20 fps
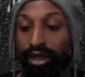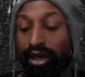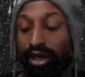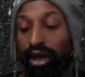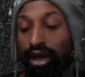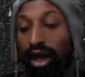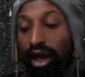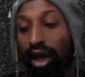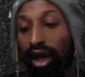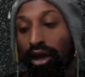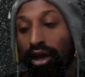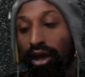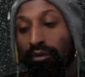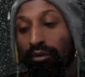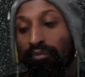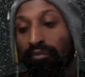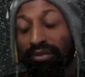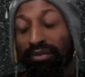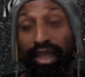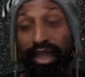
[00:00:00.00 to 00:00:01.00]

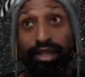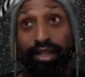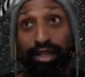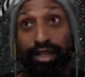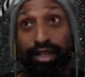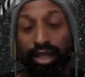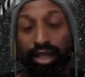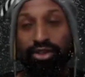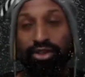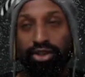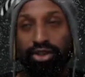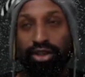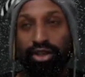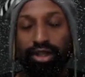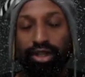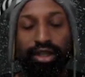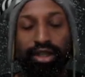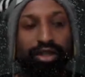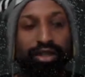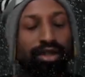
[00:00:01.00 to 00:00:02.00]
um,
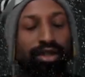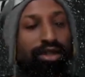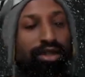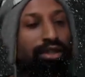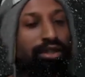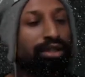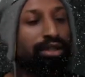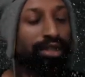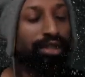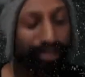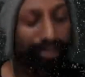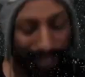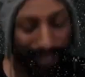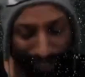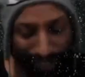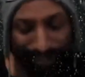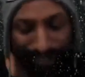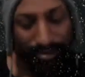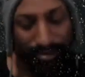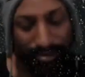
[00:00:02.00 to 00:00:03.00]
intentionally because I
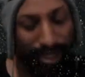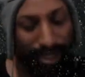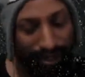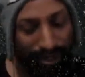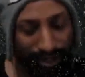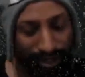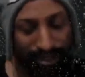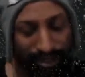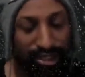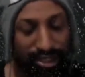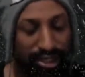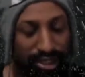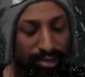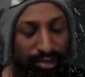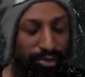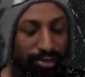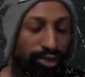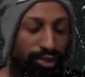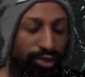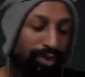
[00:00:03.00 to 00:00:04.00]
like to make the distinctions
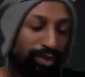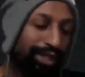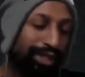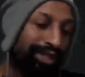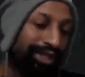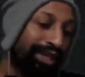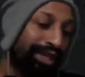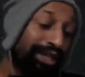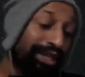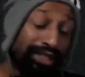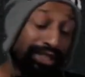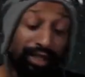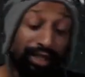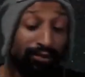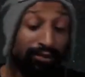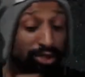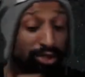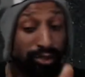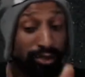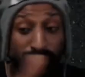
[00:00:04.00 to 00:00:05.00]
between things. And if
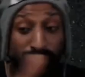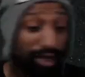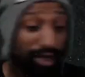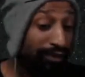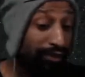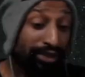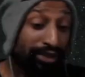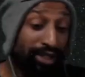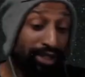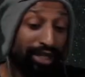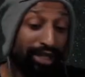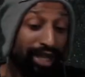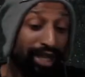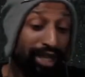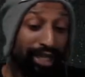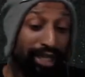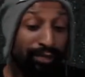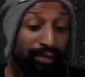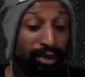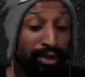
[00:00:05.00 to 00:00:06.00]
you just put everything
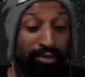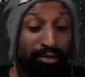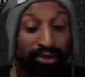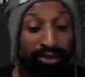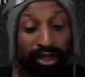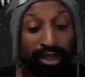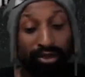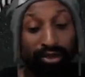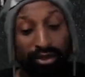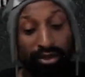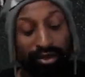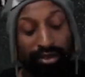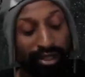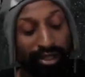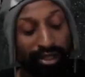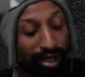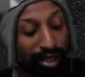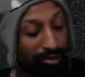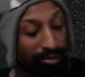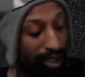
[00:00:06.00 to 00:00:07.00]
together, people think they're all the
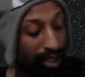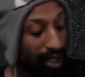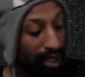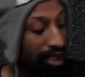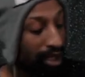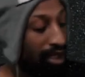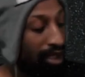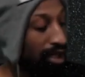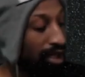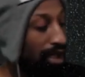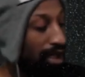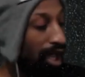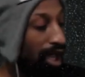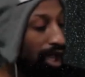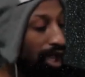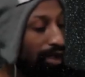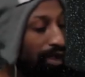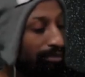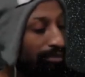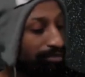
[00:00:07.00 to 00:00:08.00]
same thing.
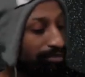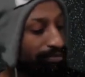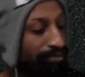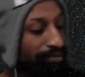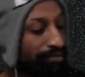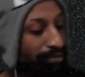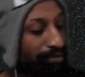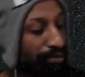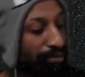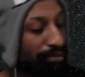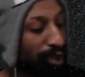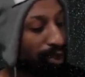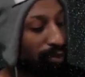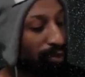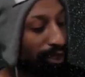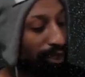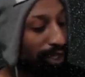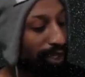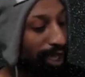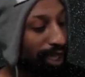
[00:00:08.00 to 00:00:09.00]
Um, but
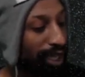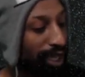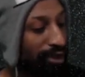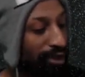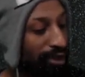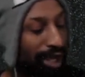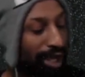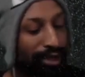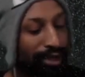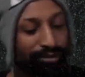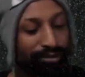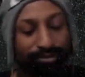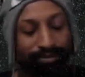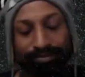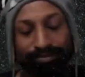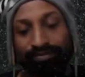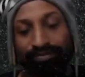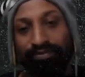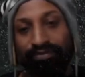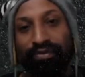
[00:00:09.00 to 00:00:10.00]
what the hell, right?
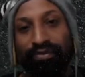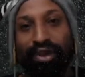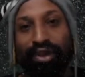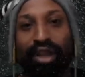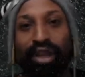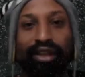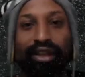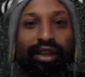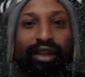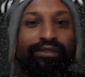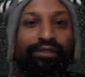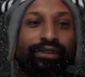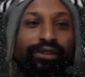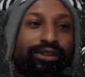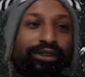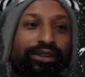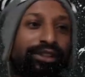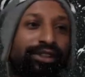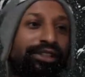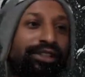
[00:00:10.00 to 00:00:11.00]
I
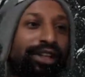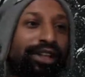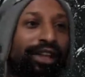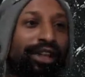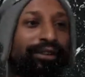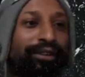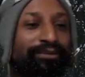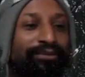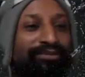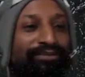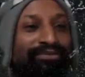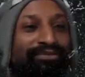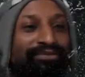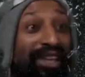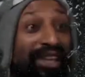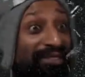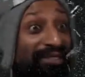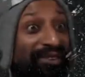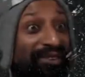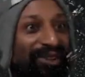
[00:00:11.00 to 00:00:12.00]
feel good today.
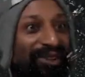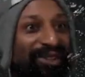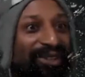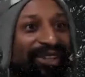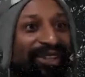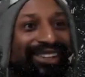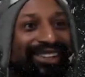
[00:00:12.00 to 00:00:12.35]
I feel good.